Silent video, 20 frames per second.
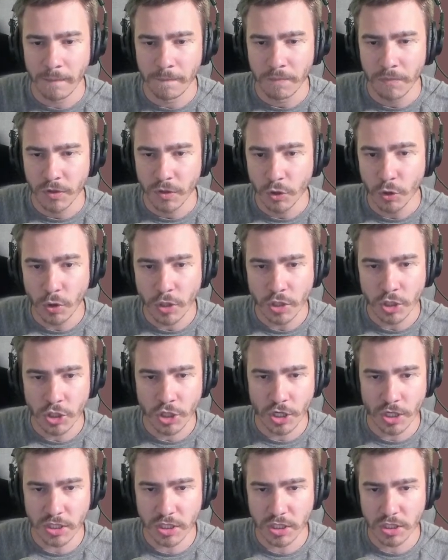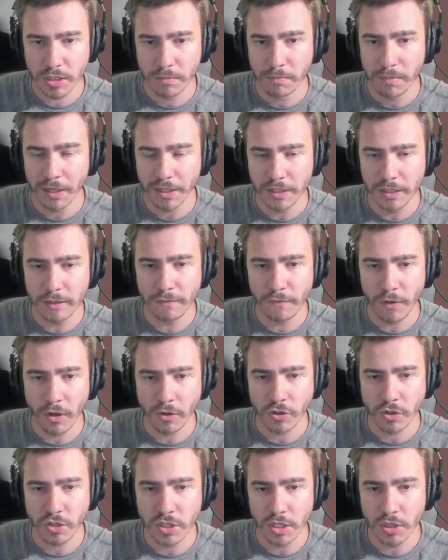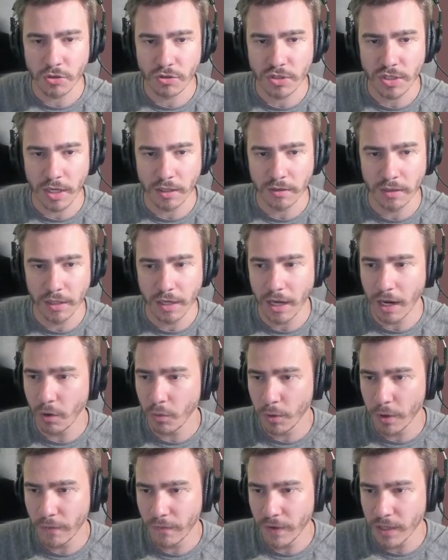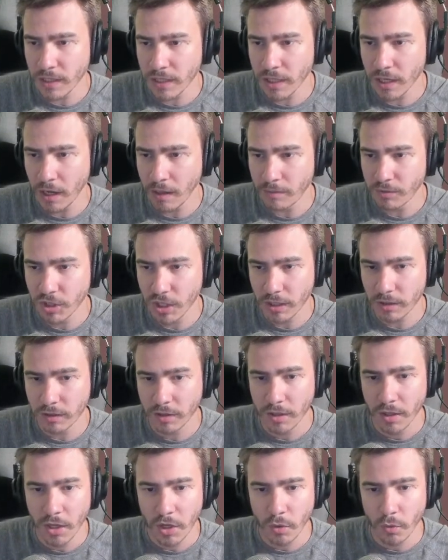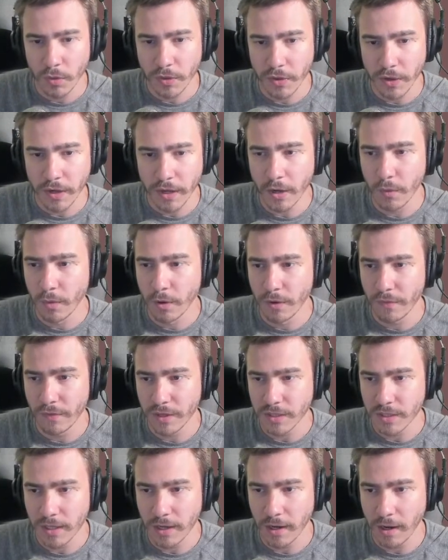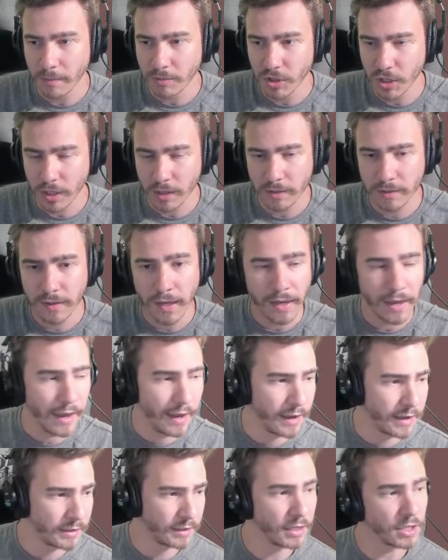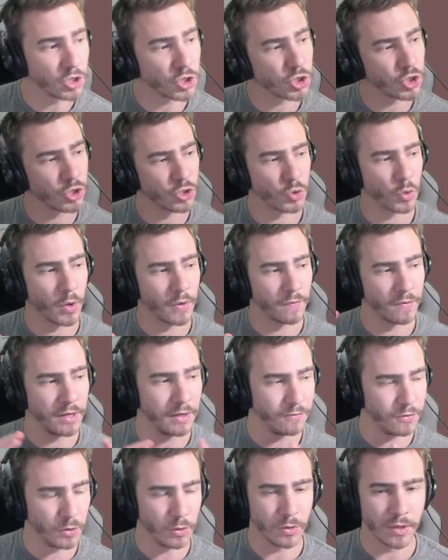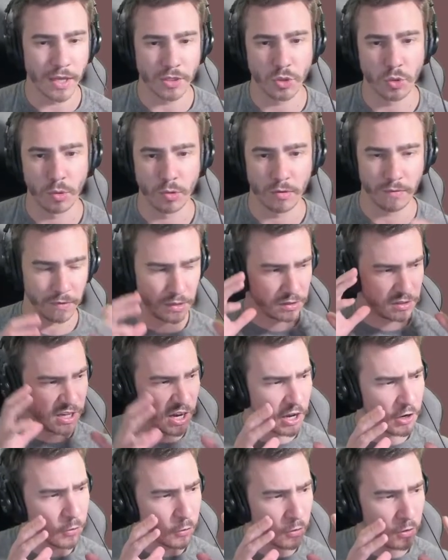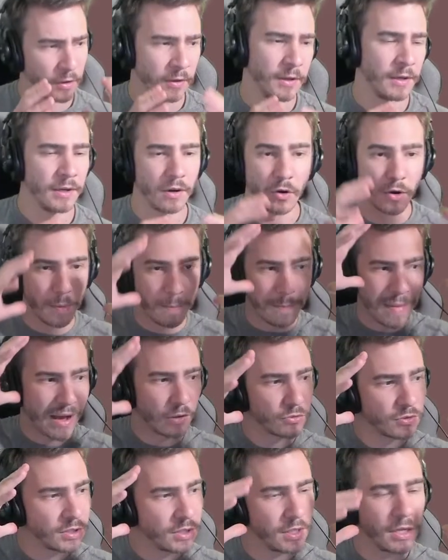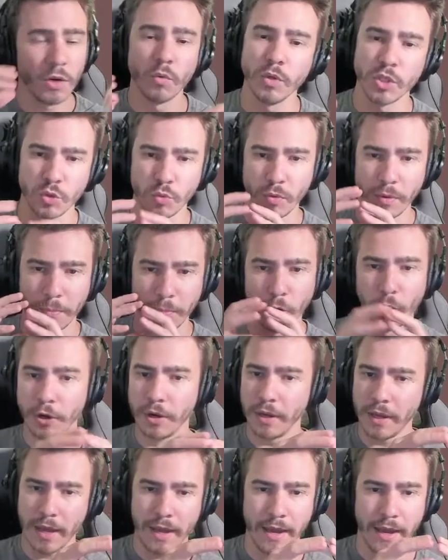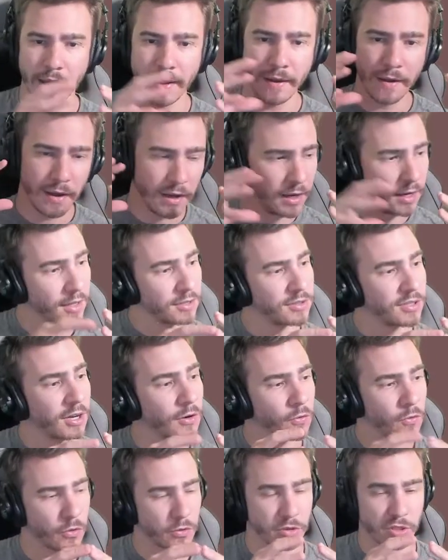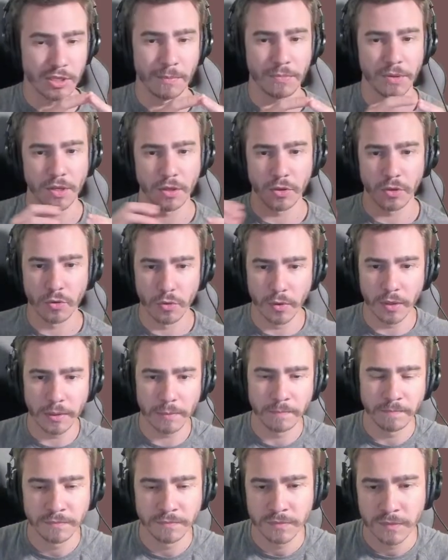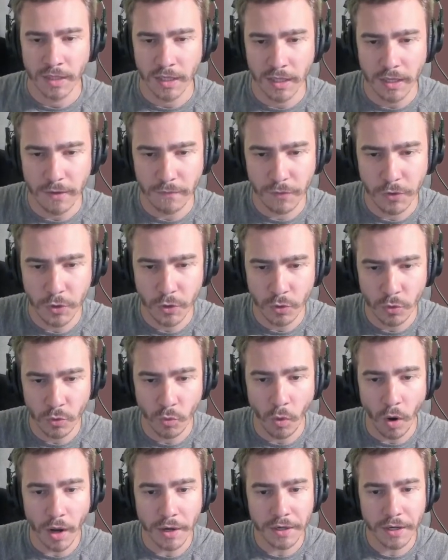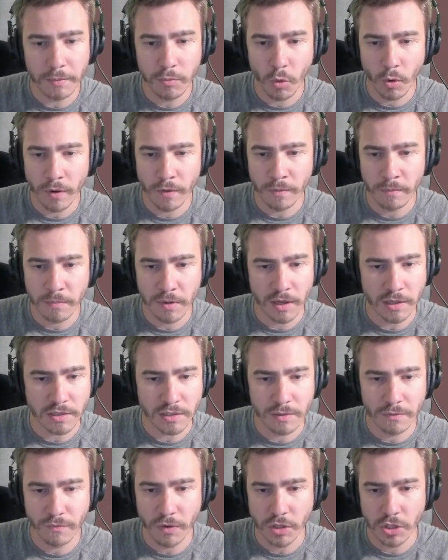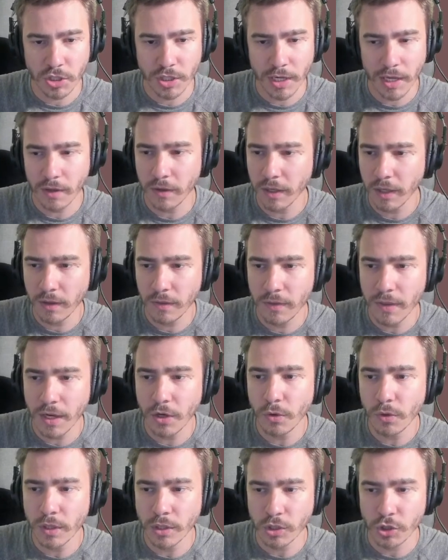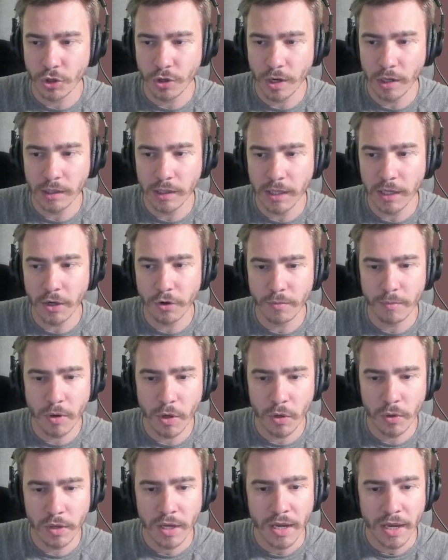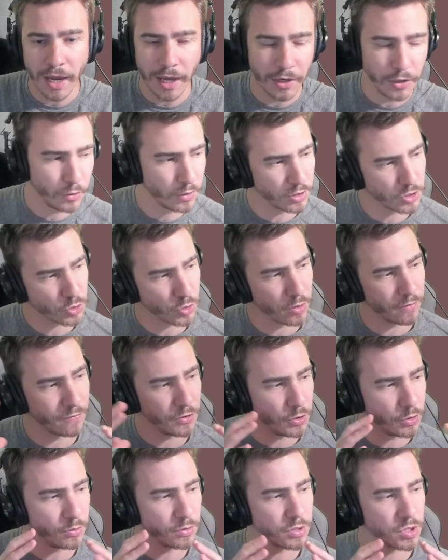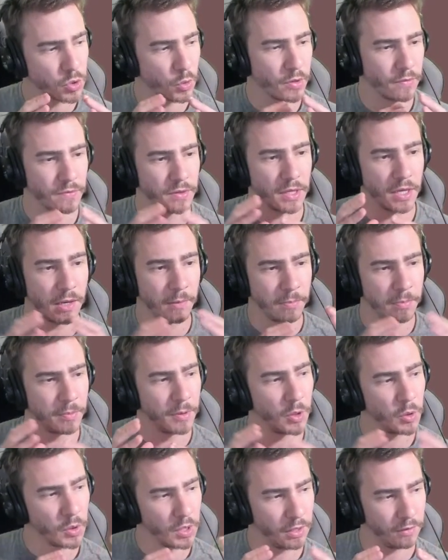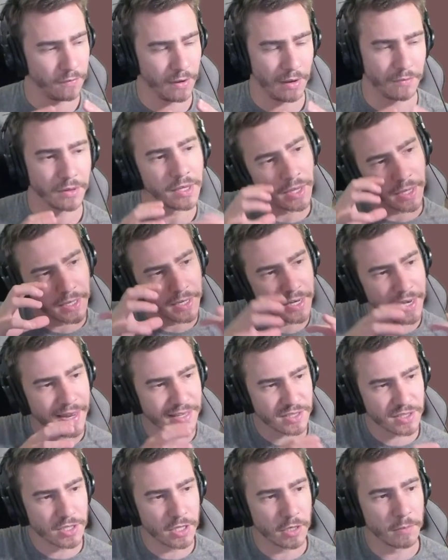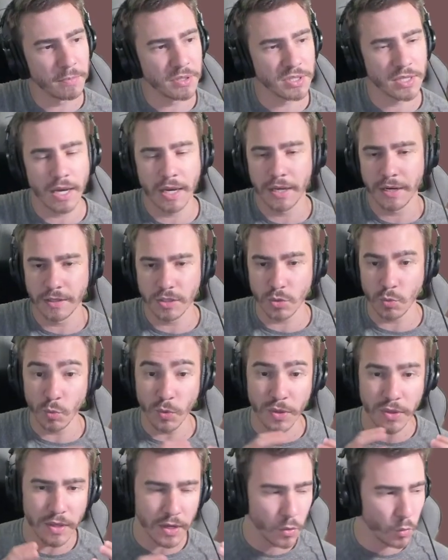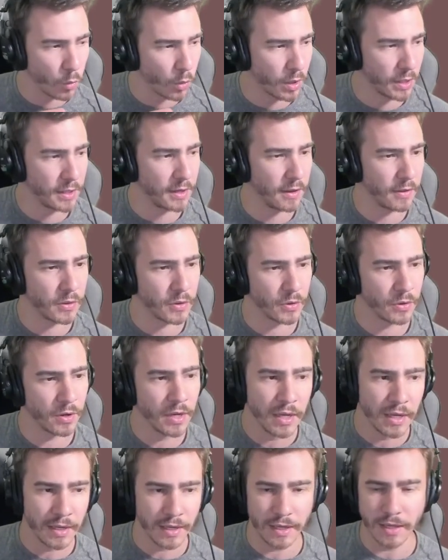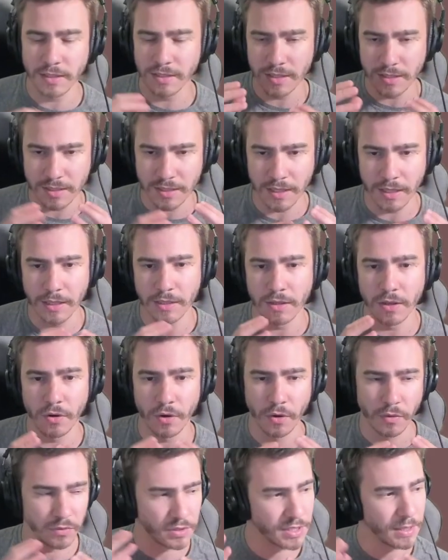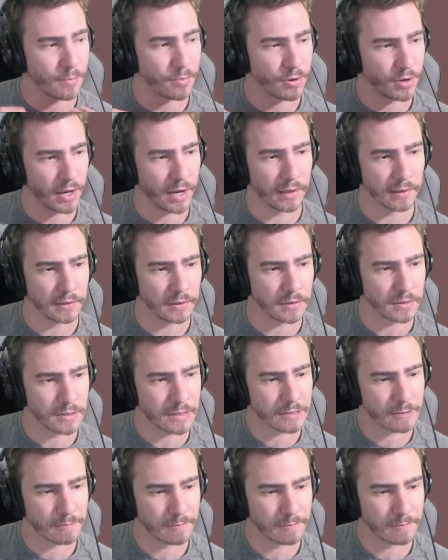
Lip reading: you can by default, just intersect an outward-facing object with an inward-facing object, and it should sort of give you that sort of a tunnel or a mountain in which we put a tunnel or something through it. If you wanted more custom functionality, then you can turn on layered mode, and you can sort of use sort of the capability of having nested Poseidons within one another, existing in their own separate islands.